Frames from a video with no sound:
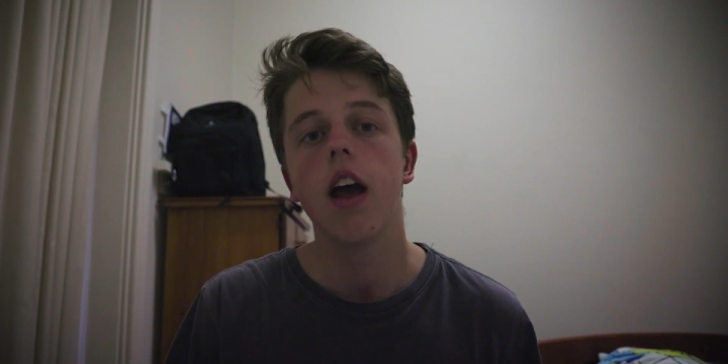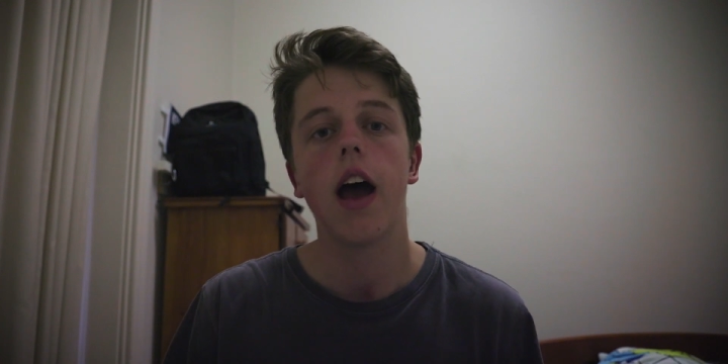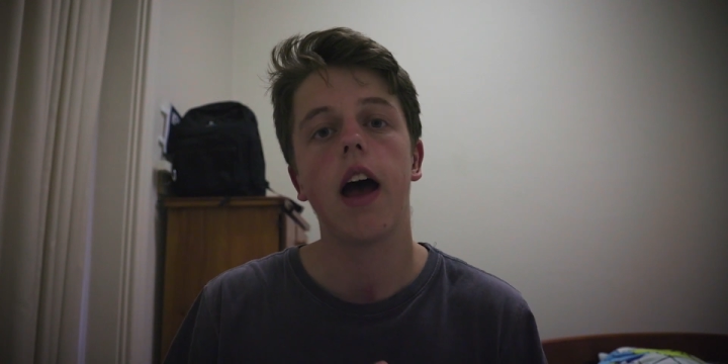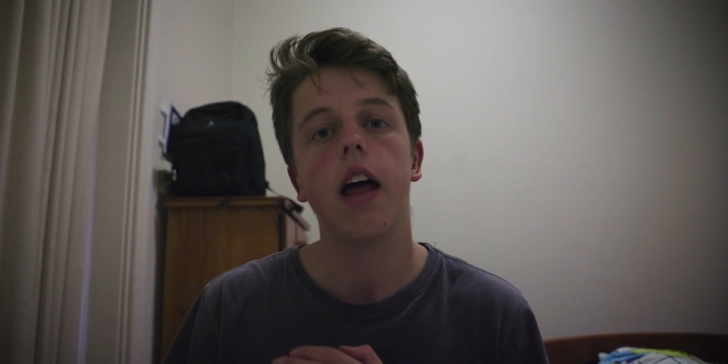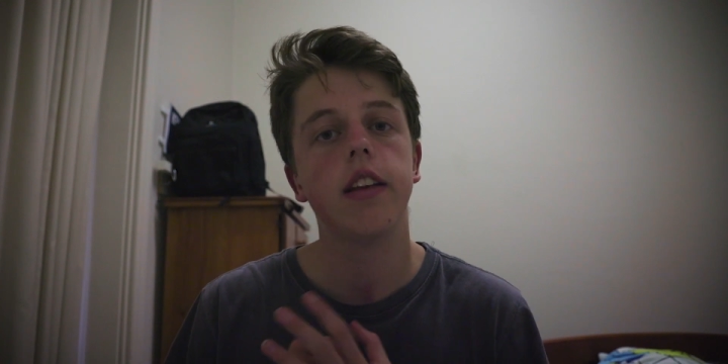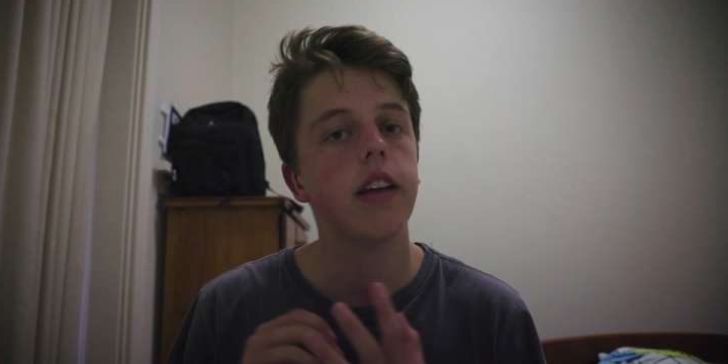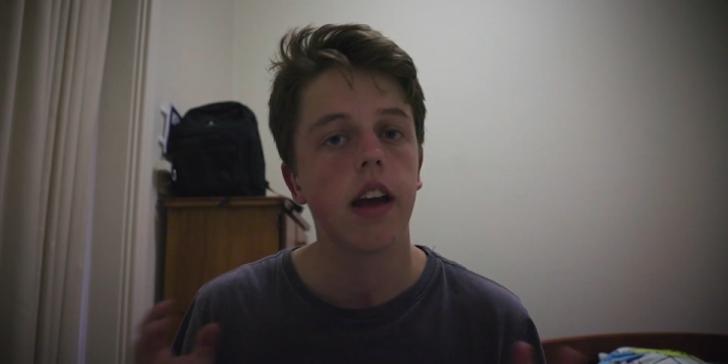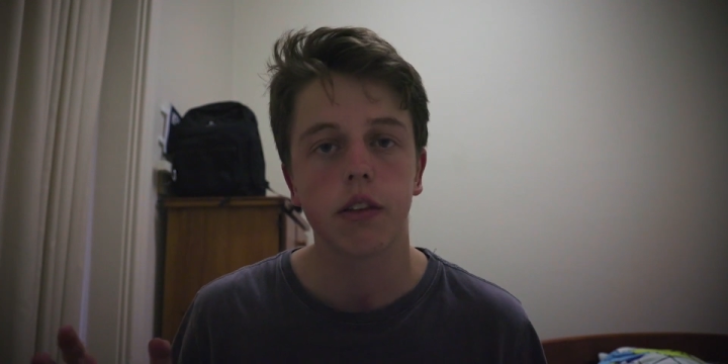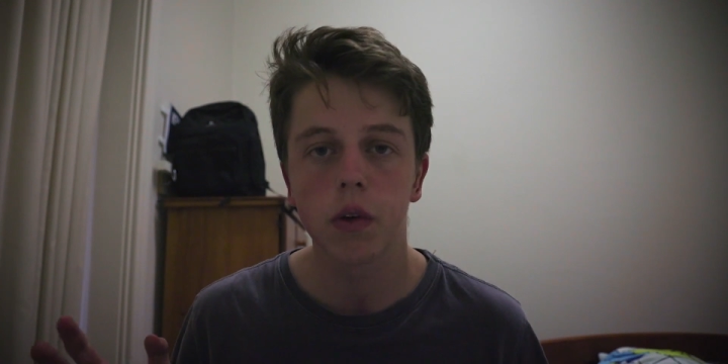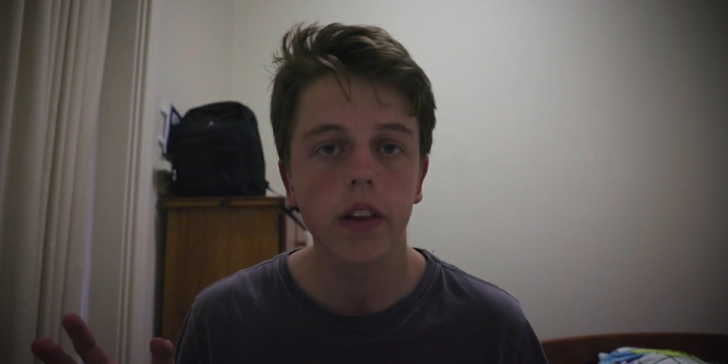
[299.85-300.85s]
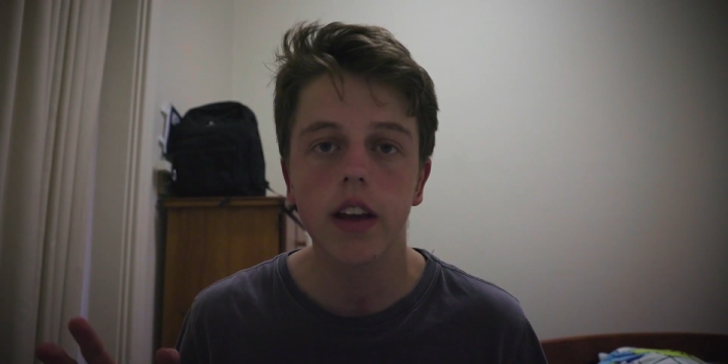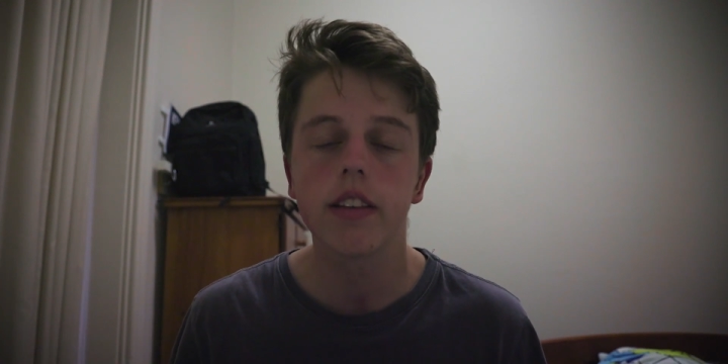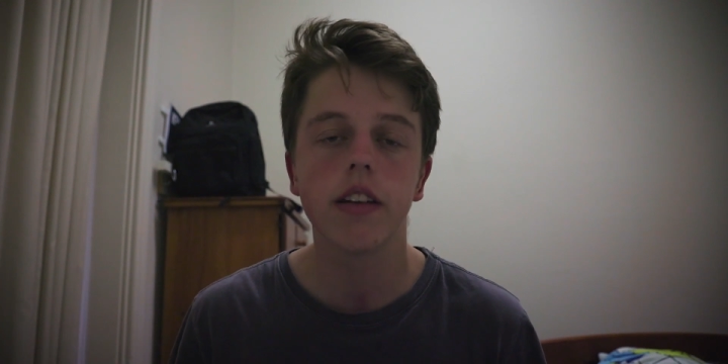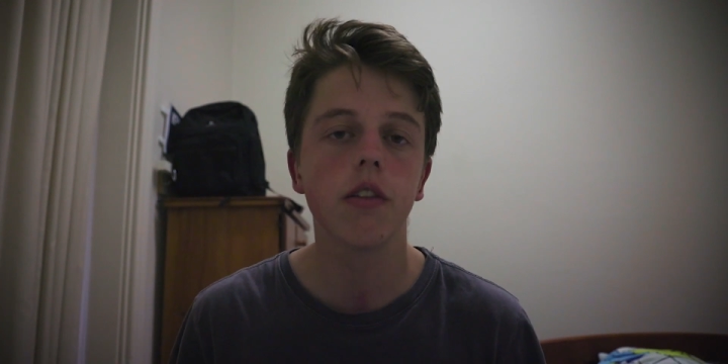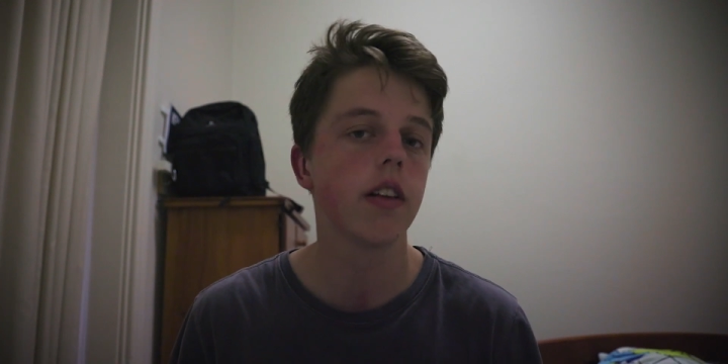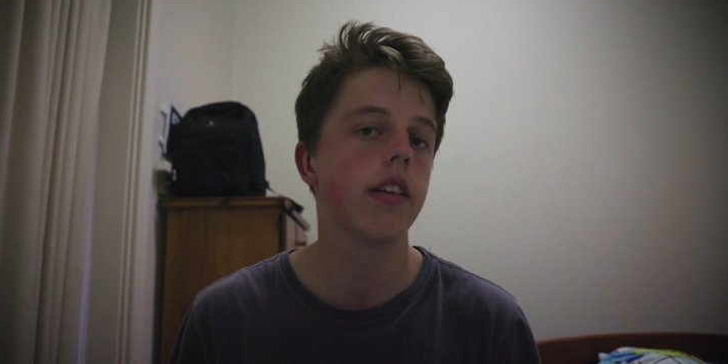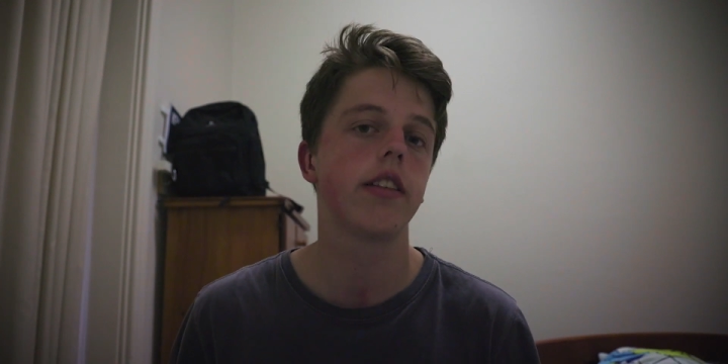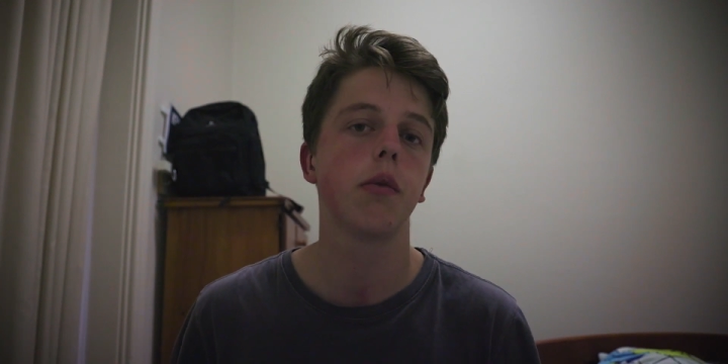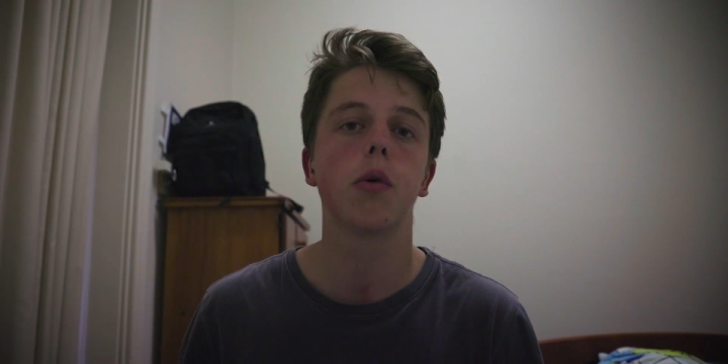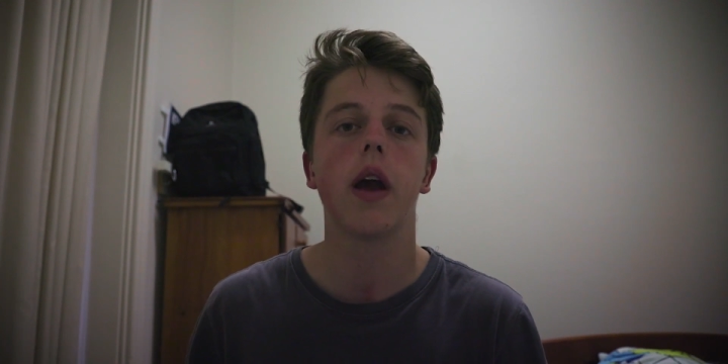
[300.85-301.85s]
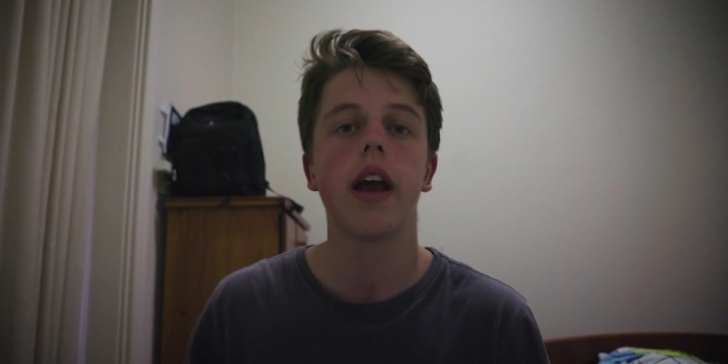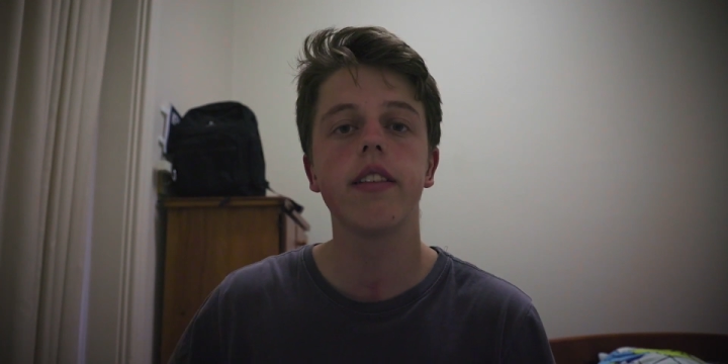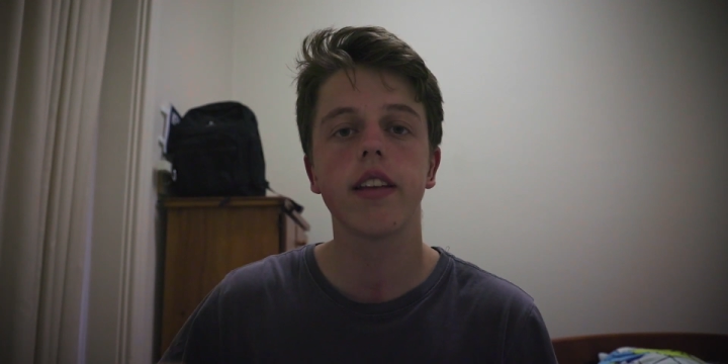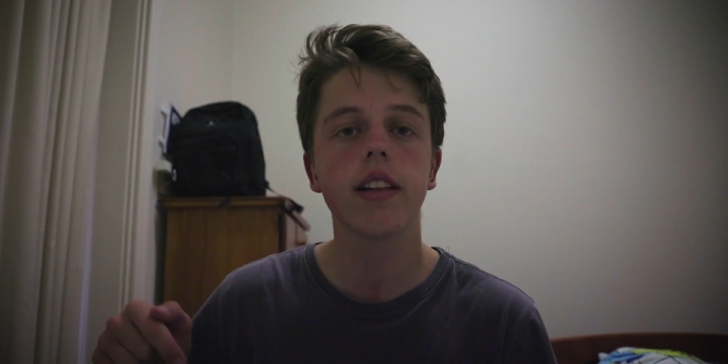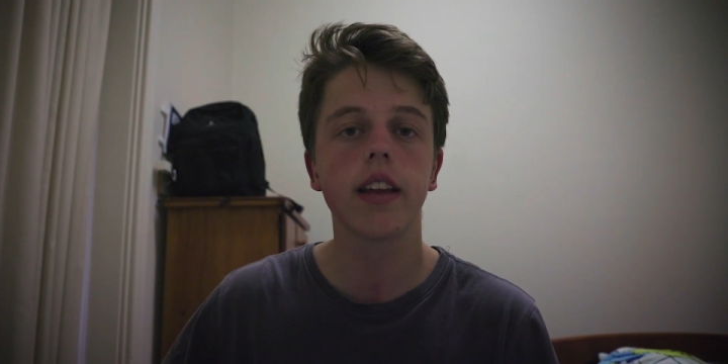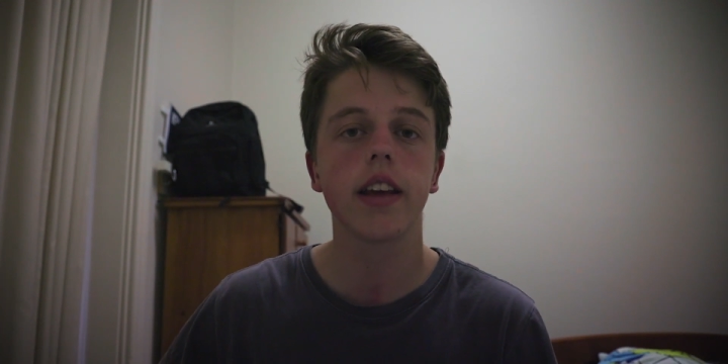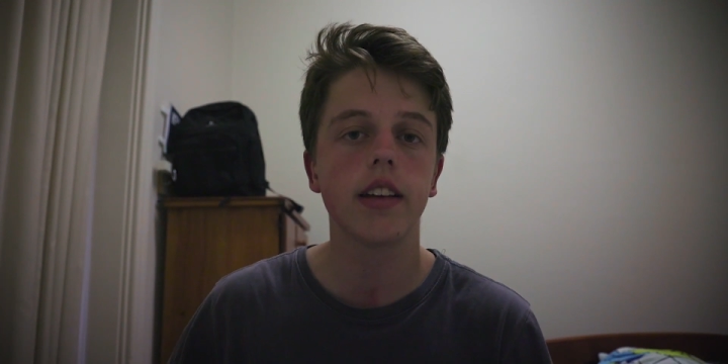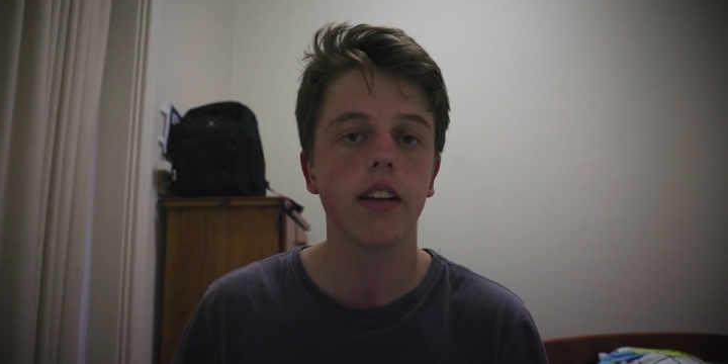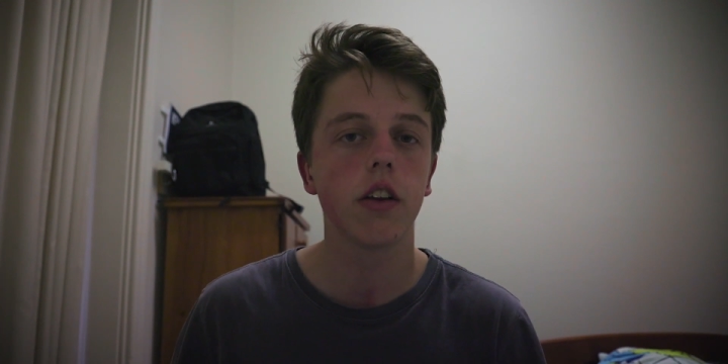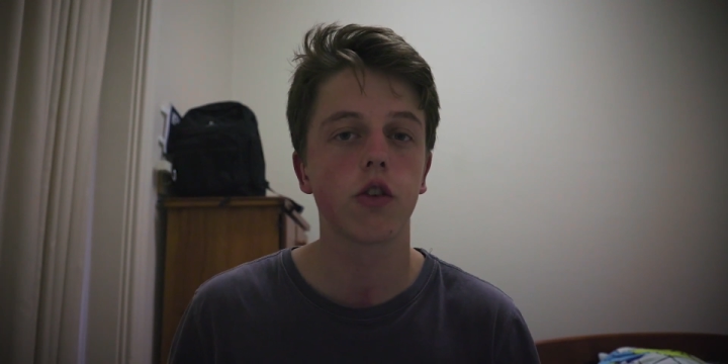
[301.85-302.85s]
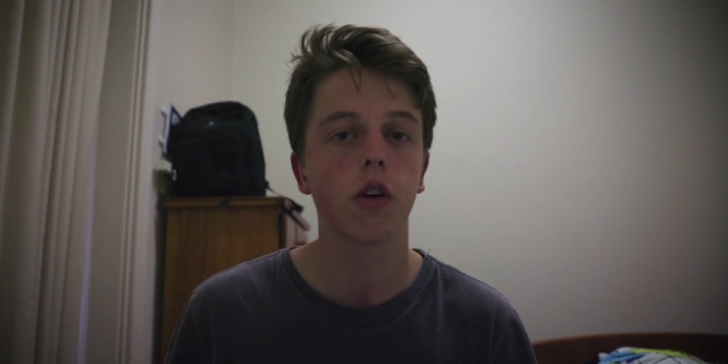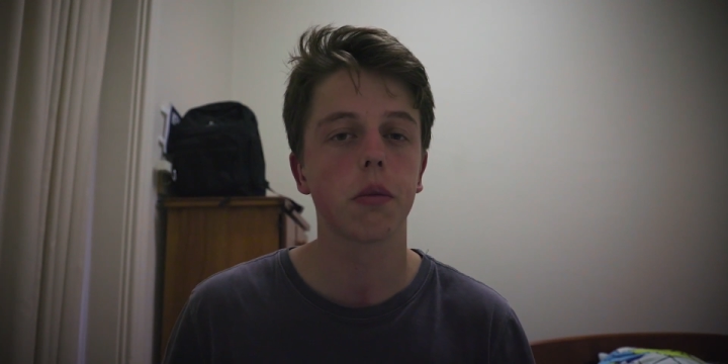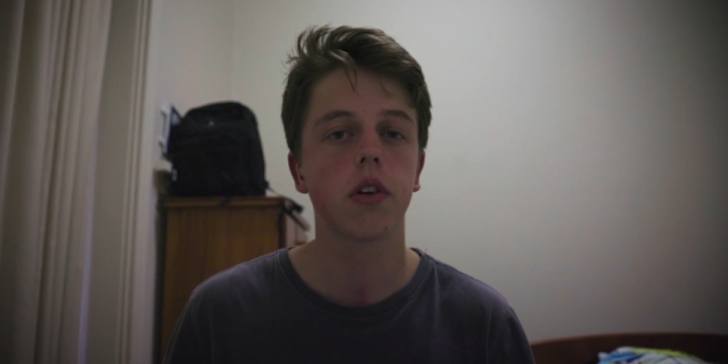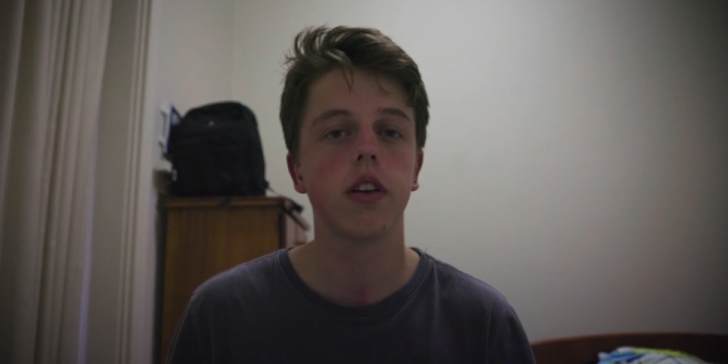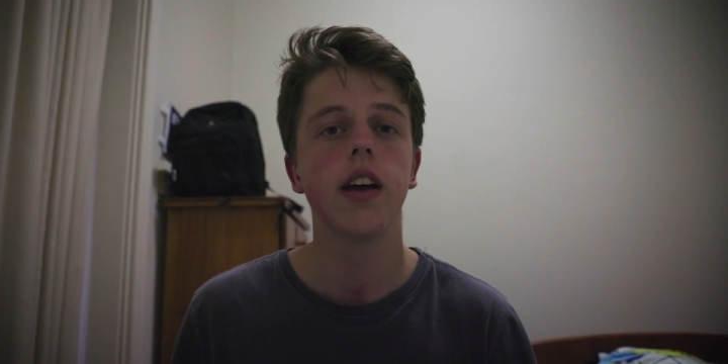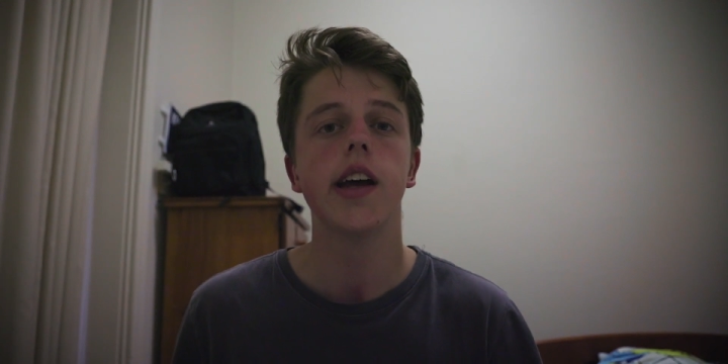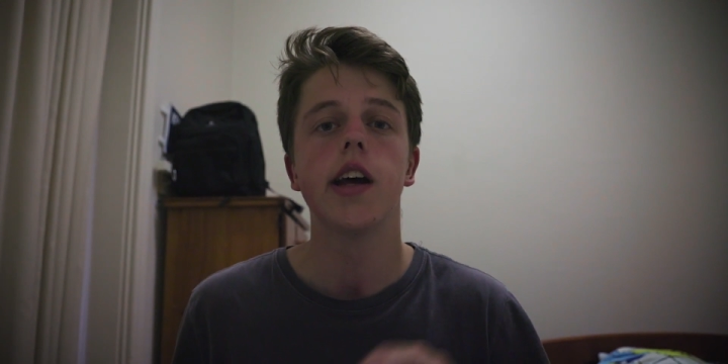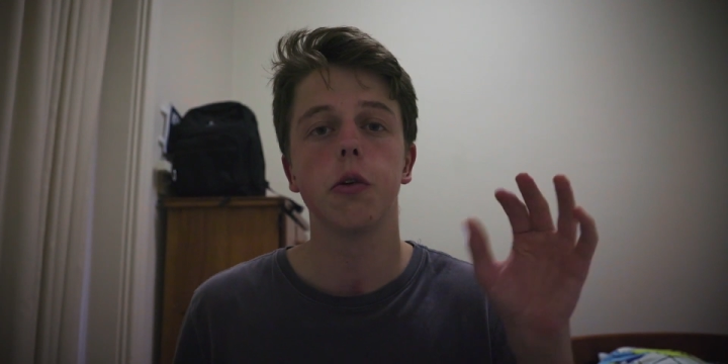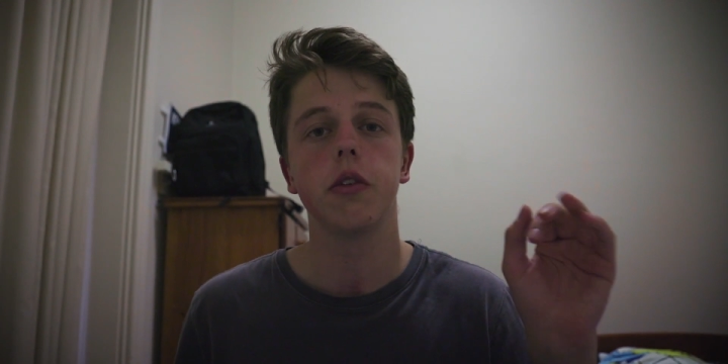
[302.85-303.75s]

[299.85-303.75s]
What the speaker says: And yeah, it's really easy, really simple. Head to the link in the description to